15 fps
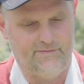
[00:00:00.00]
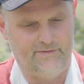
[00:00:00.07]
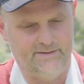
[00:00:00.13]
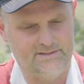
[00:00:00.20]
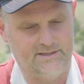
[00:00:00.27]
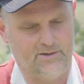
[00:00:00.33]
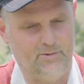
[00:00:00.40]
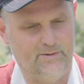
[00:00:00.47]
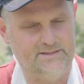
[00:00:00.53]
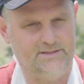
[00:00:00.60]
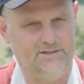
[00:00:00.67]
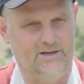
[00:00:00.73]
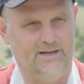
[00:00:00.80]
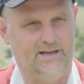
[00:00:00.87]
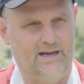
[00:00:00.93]
for
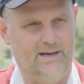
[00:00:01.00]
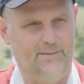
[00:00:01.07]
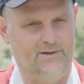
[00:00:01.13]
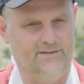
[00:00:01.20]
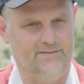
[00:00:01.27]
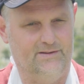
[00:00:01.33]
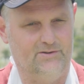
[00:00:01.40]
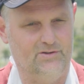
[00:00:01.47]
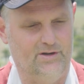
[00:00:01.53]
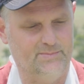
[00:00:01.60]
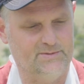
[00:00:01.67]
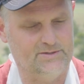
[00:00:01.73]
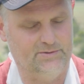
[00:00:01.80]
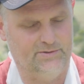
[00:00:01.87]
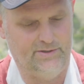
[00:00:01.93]
sequestering carbon in the
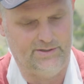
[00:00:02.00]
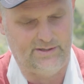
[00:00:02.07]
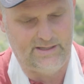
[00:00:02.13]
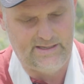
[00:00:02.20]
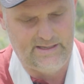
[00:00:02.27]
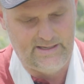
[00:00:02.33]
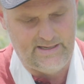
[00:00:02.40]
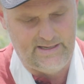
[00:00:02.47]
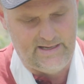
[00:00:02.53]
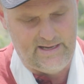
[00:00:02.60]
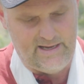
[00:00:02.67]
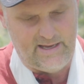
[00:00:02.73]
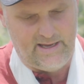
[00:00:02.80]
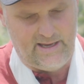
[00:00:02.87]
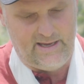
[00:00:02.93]
topsoil.
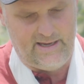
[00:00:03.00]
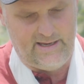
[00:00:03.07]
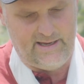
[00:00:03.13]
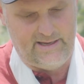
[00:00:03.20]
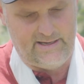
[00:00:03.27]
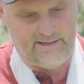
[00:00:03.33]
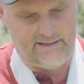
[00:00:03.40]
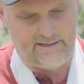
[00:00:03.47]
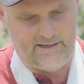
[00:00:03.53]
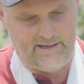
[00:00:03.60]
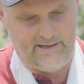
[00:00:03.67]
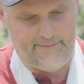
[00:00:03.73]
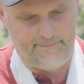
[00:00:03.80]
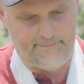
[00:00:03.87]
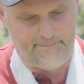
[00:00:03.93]
And
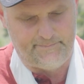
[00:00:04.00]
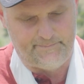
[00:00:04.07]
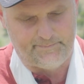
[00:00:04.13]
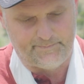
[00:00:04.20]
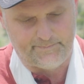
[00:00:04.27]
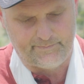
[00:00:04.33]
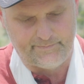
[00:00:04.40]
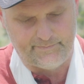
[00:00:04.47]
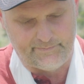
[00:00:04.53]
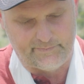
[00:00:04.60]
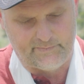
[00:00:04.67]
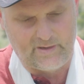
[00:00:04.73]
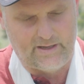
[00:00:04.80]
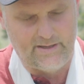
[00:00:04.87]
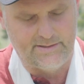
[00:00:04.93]

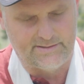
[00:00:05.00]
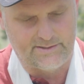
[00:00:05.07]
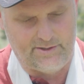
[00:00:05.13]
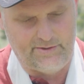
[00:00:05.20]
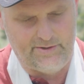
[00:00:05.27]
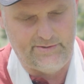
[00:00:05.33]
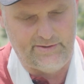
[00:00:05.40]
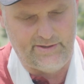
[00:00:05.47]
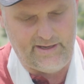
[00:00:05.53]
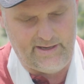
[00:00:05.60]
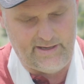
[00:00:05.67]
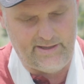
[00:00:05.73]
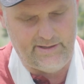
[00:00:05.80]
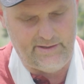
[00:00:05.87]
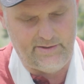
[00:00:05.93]
so
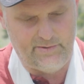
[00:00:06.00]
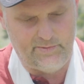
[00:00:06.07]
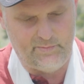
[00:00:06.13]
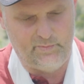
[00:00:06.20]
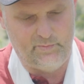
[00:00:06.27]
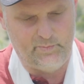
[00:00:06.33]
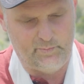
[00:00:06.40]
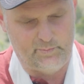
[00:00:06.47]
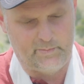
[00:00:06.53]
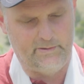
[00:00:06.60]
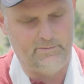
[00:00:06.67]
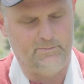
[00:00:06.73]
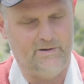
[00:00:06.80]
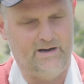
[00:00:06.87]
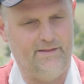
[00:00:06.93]

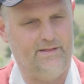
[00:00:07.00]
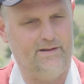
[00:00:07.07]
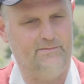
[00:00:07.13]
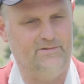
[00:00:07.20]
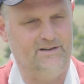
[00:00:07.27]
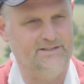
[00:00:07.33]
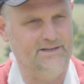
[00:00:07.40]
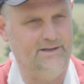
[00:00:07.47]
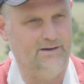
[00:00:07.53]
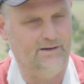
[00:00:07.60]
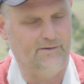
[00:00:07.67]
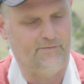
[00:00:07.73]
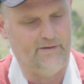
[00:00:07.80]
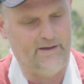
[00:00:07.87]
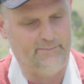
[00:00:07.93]
rather than
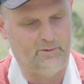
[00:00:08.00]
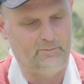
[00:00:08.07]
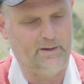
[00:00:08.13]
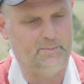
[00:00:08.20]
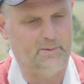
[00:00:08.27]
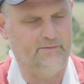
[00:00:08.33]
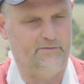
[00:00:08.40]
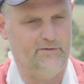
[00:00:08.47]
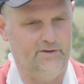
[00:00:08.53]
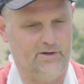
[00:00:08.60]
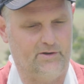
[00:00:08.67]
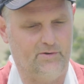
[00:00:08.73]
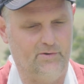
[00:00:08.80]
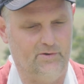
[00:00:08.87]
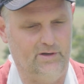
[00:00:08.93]
regenerative farming, we prefer
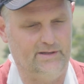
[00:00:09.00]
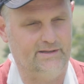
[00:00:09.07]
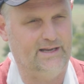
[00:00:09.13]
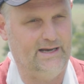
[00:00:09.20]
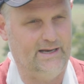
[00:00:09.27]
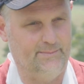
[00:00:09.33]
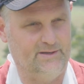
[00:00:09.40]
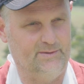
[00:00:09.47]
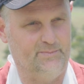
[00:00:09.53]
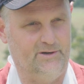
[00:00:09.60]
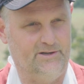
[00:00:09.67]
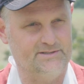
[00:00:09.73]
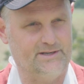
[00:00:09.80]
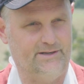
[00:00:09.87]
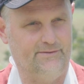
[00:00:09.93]
to call it carbon
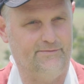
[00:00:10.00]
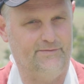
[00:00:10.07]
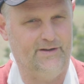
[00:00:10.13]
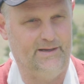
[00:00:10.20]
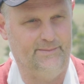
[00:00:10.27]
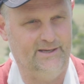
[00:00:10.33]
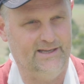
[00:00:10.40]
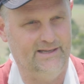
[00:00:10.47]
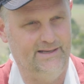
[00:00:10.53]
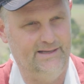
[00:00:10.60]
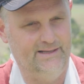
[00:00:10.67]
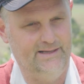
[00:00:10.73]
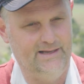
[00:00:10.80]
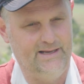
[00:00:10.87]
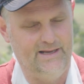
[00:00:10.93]
positive farming.
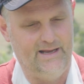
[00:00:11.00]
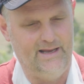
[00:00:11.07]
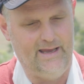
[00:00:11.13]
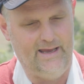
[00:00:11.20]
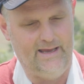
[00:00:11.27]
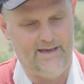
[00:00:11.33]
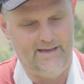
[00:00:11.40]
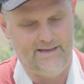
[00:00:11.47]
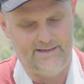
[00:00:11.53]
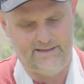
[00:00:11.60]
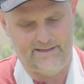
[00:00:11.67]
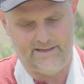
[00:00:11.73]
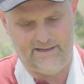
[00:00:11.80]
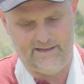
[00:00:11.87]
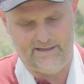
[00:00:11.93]
And